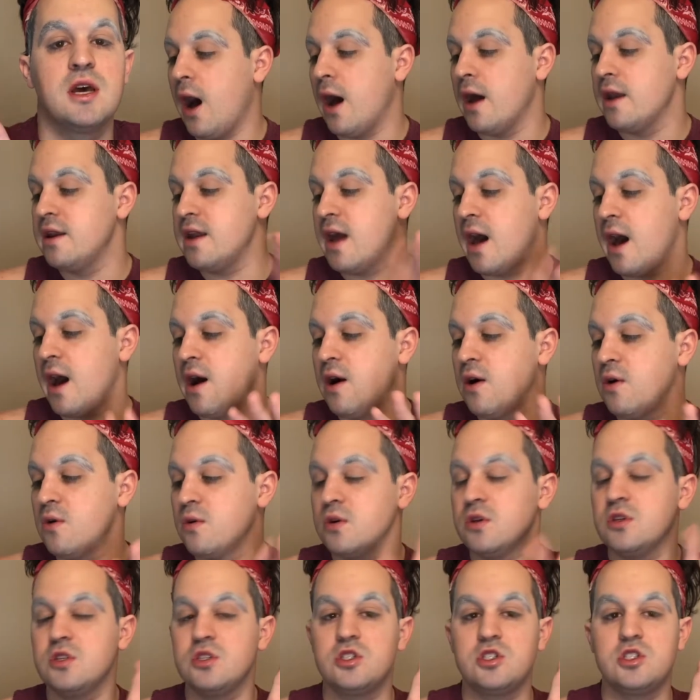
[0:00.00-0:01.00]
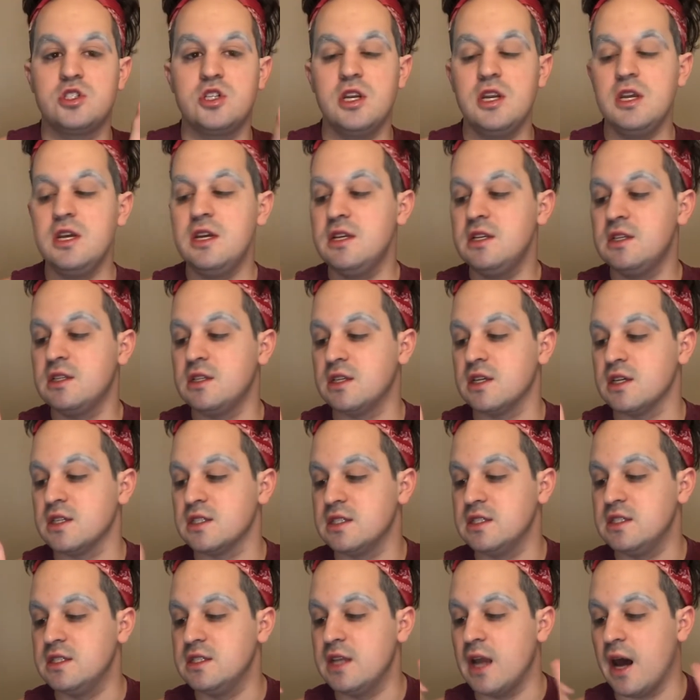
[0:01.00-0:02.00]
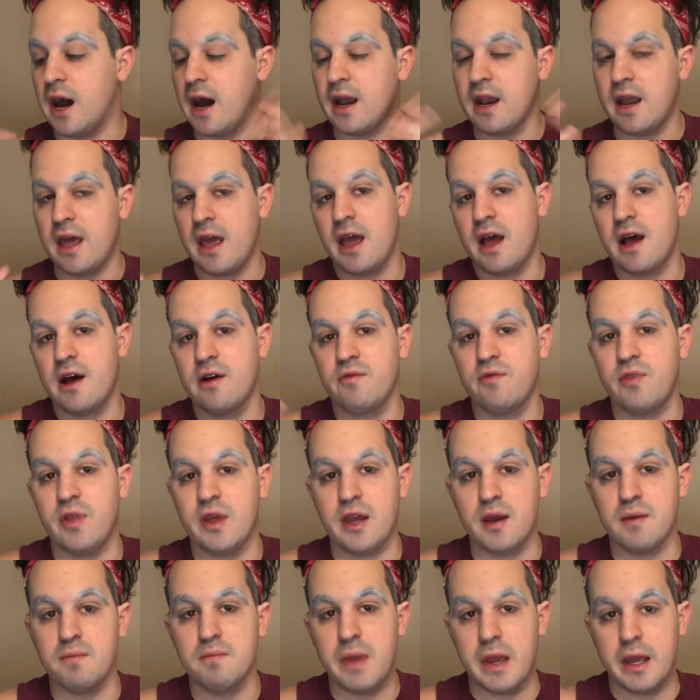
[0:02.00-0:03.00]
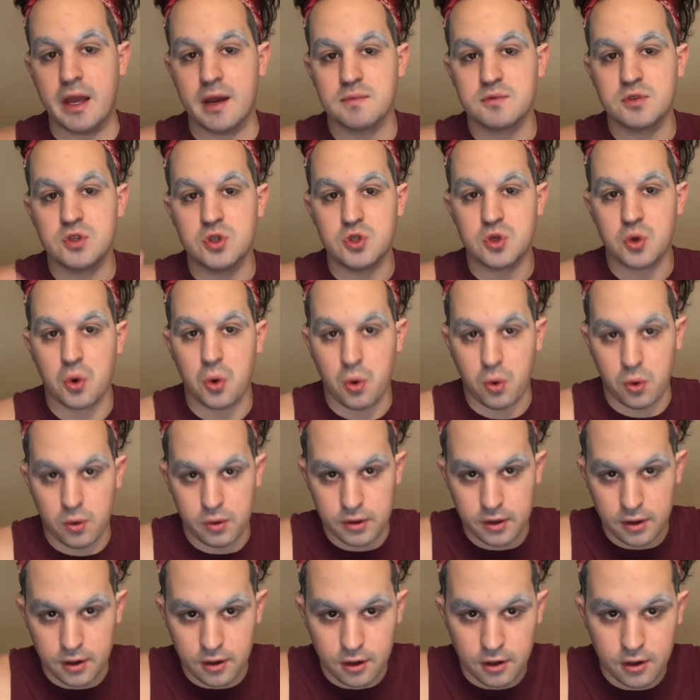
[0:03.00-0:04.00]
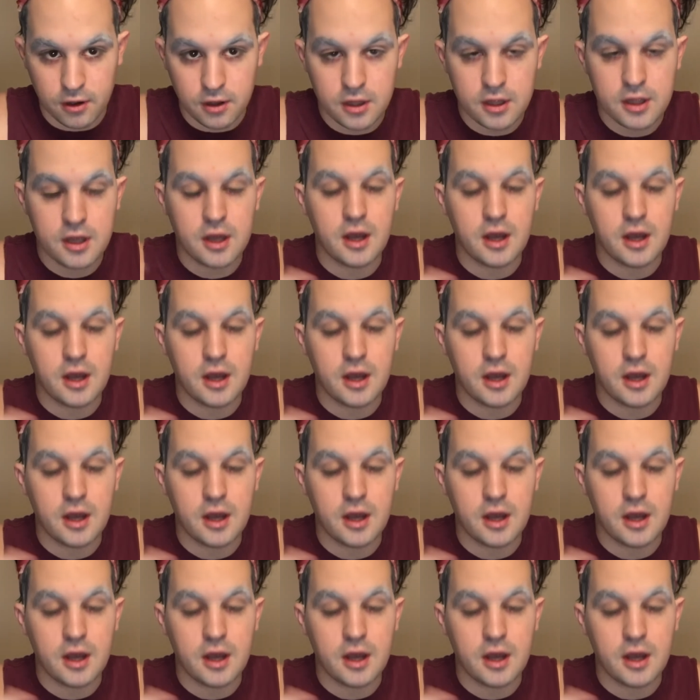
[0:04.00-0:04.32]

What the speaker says: Now, Ginny does not have like a makeup tutorial